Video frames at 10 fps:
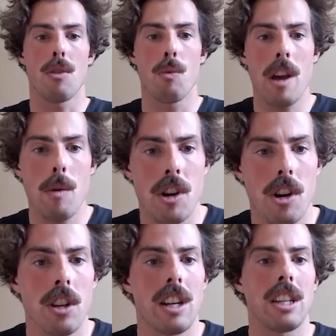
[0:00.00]
uh, the way we
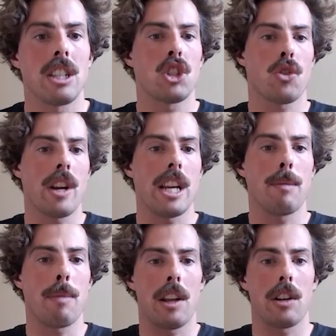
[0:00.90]
organize
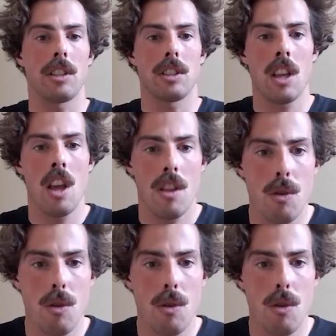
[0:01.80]
trade patterns,